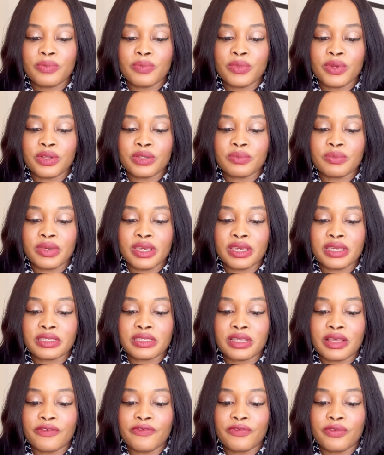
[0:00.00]
nutmeg,
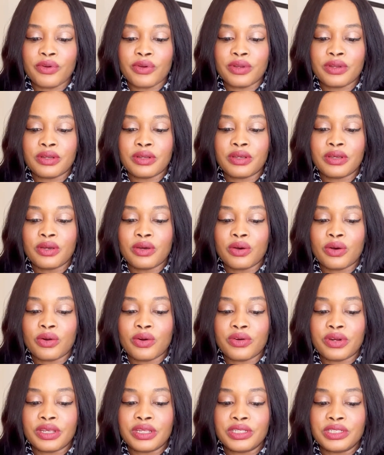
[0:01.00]
saffron,
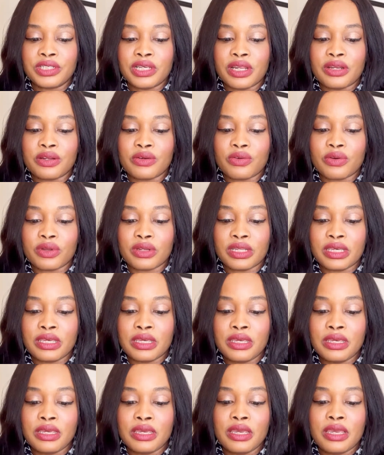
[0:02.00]
orange, and neroli.